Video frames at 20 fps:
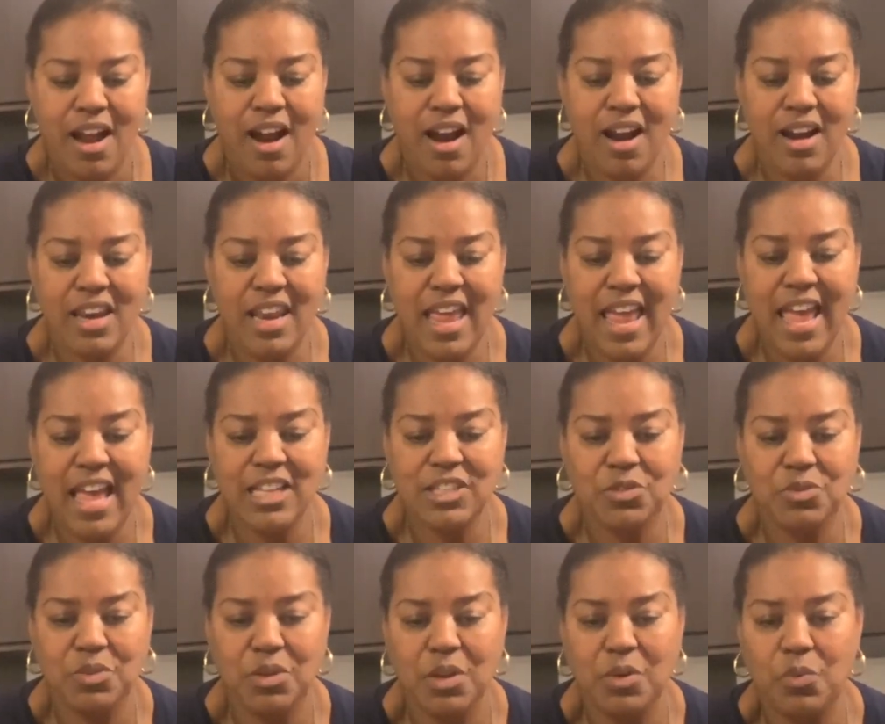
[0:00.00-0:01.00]
Our
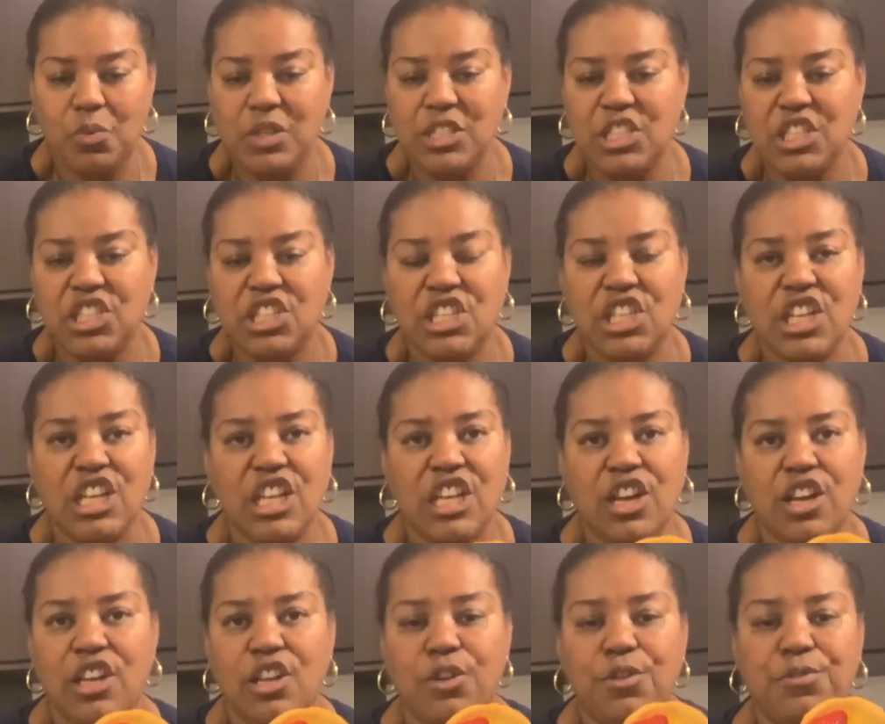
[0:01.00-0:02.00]
last one, we just did
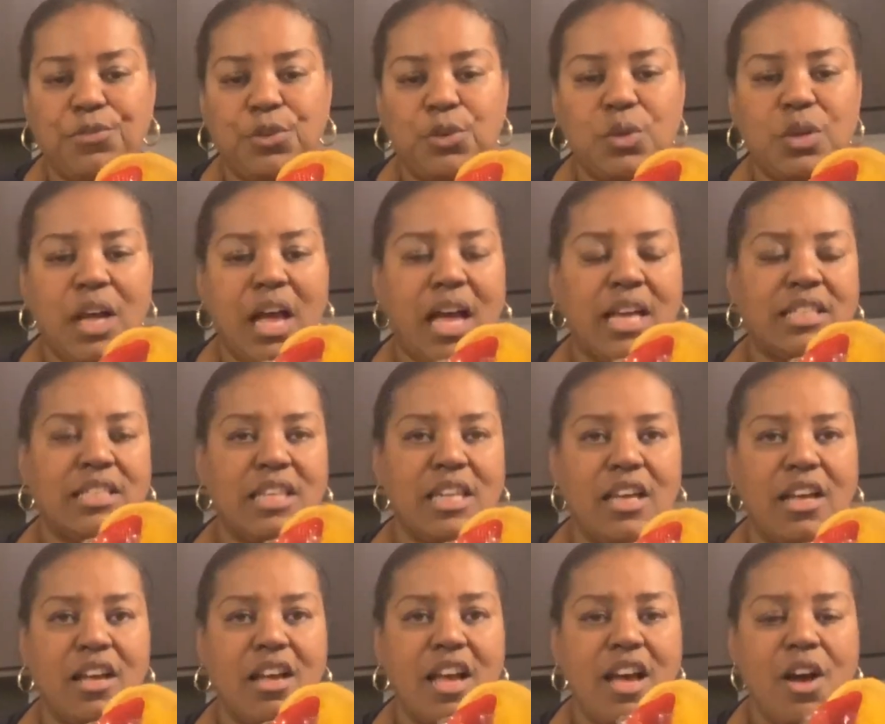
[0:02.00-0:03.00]
a little fruit
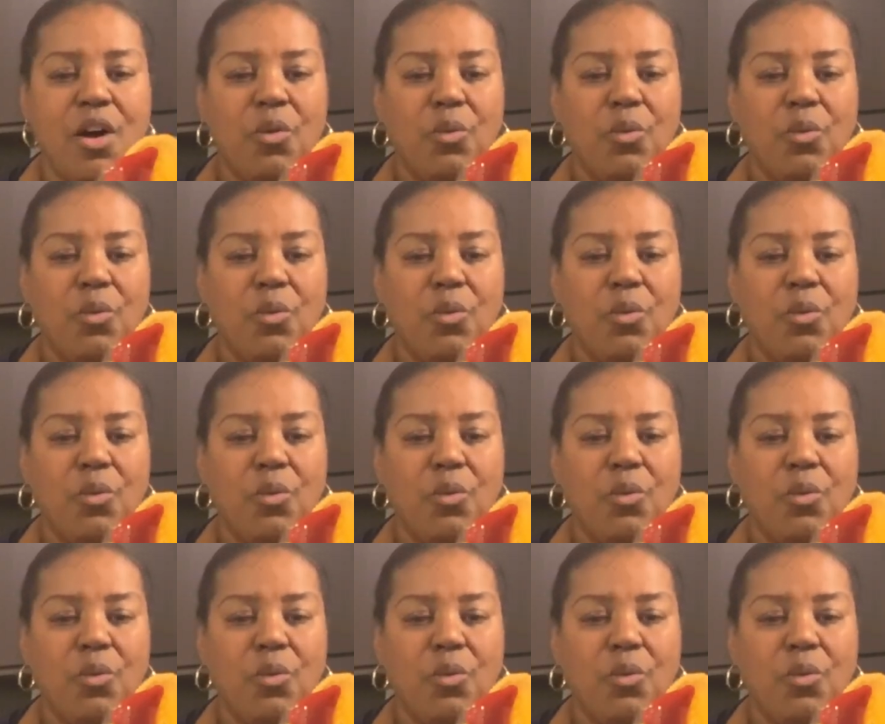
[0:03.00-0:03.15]
cocktail